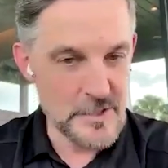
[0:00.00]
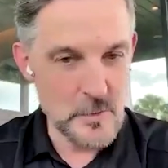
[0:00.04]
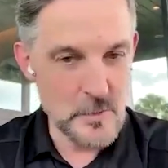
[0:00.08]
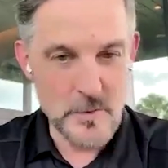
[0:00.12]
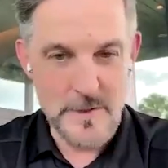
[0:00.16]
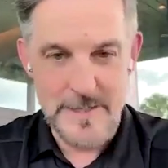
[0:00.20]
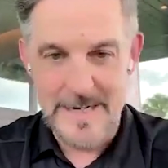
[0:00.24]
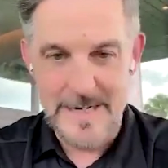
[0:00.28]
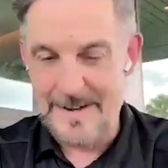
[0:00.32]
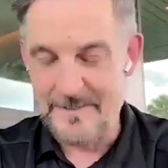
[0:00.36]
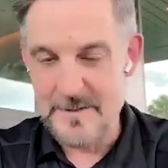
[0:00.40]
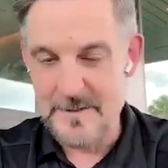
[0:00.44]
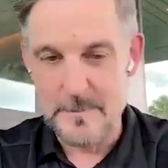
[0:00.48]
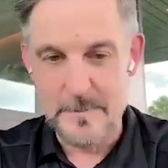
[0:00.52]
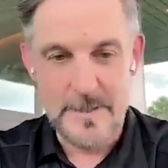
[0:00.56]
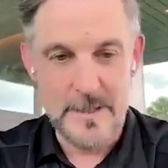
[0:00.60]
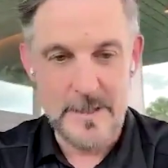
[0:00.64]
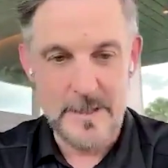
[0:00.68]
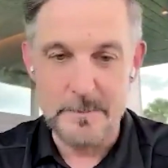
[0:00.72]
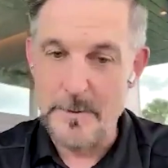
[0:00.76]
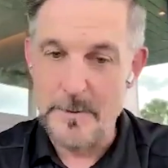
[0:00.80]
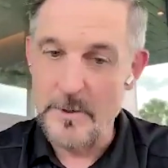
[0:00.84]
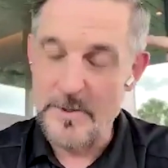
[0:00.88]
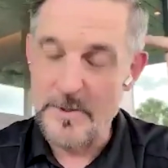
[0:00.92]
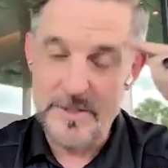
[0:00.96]
You wouldn't have to be
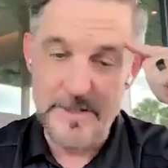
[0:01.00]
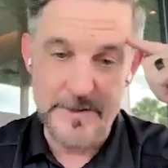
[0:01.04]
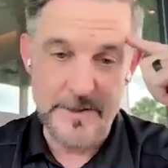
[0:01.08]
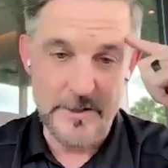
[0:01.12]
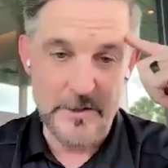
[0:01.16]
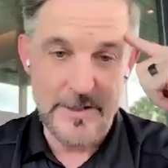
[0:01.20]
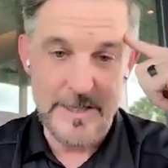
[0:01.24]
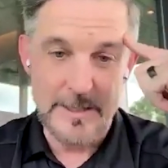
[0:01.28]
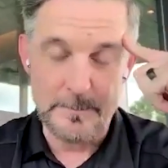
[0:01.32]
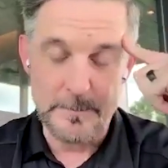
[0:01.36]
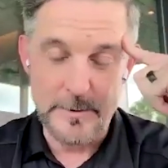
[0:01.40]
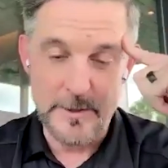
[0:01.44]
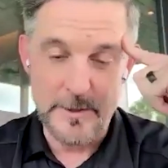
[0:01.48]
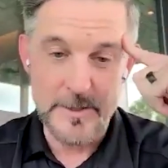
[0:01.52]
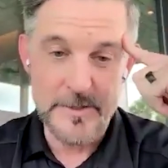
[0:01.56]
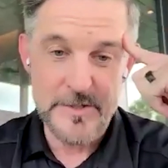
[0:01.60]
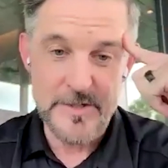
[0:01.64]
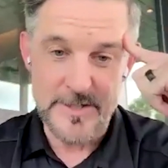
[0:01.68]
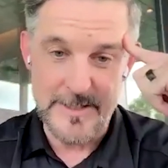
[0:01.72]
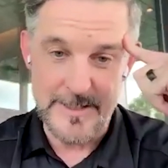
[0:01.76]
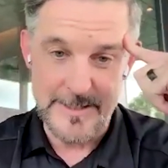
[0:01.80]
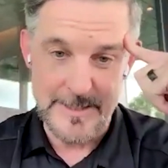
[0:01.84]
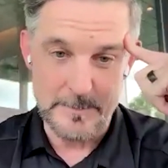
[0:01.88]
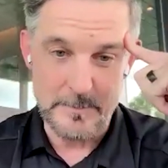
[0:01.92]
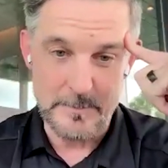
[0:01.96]
the boots on the ground
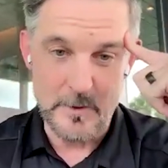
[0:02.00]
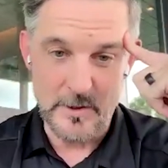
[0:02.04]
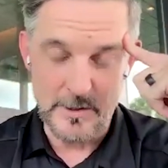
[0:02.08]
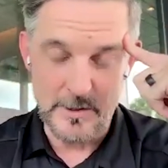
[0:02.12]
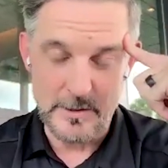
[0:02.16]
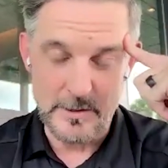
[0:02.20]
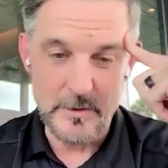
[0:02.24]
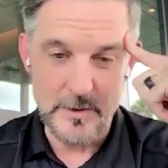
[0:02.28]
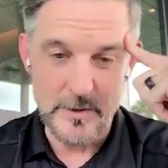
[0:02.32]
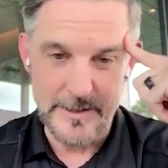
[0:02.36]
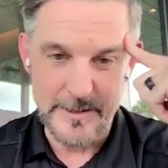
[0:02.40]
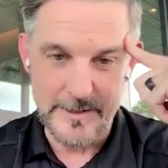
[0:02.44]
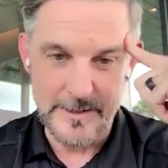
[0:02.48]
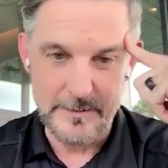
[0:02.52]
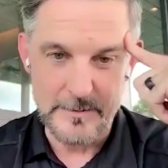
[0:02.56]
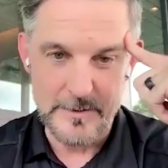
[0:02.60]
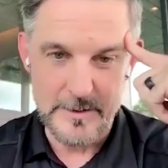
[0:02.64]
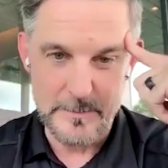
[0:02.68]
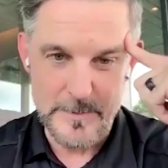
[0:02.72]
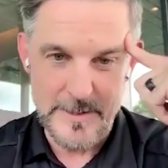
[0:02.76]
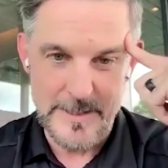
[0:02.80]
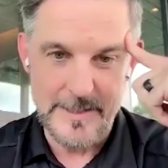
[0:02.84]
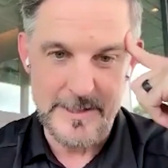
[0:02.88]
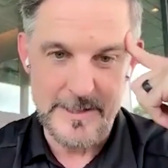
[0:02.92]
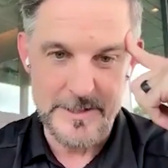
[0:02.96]
person anymore, right?
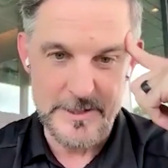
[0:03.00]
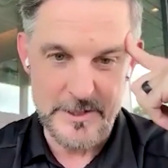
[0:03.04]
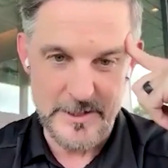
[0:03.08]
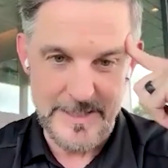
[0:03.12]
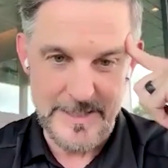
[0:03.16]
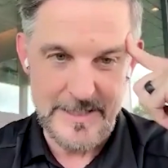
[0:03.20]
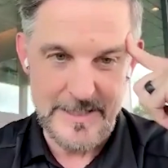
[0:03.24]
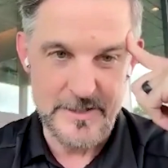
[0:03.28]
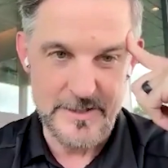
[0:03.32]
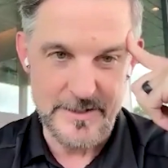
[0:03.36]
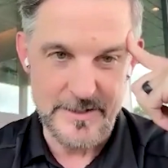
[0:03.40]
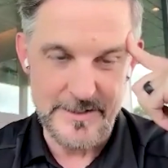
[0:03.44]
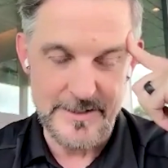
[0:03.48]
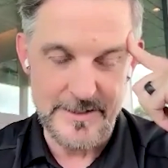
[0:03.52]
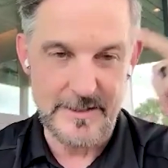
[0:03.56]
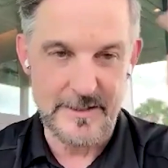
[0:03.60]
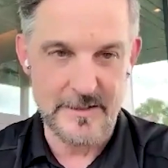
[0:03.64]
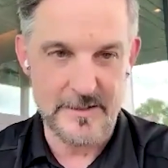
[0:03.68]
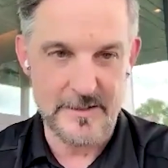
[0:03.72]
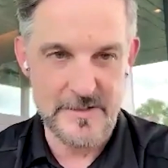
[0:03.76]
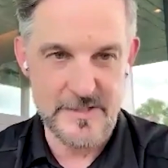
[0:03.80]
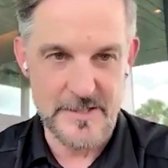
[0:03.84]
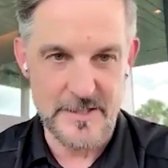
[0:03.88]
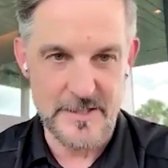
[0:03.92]
Depending on your age thing.